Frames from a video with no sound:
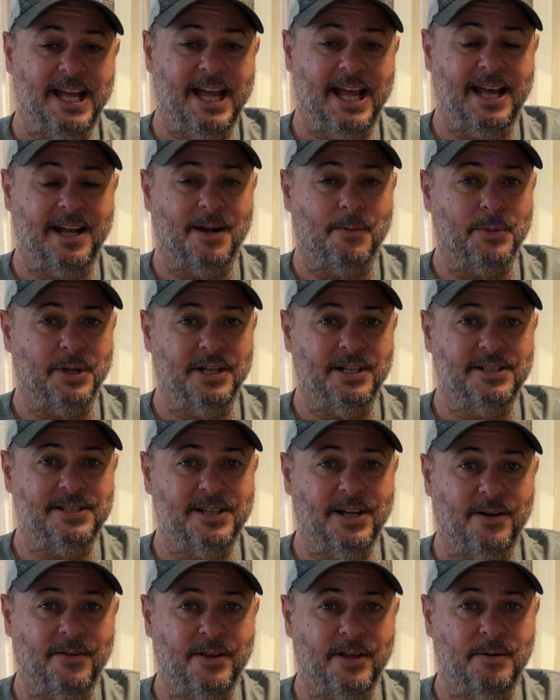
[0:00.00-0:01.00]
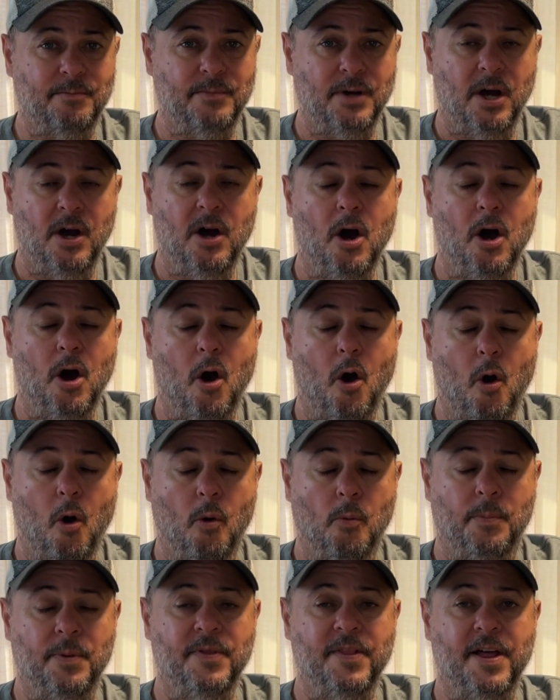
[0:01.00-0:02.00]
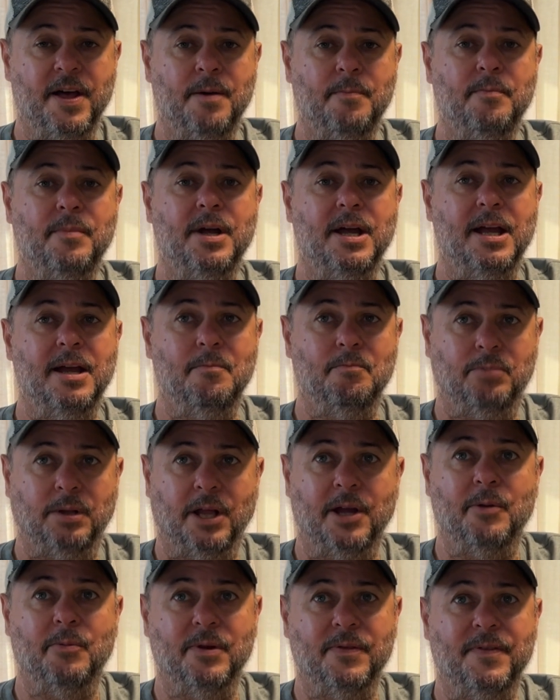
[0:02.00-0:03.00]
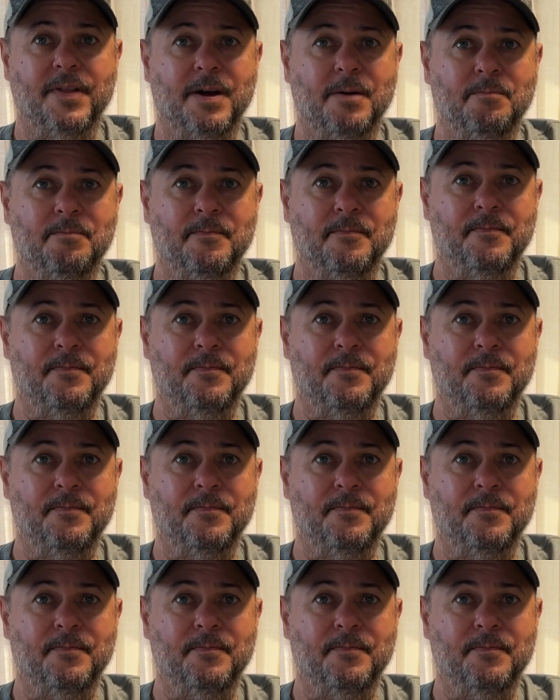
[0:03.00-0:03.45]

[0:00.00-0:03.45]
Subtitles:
and I'm going to tell them, open them and play with them.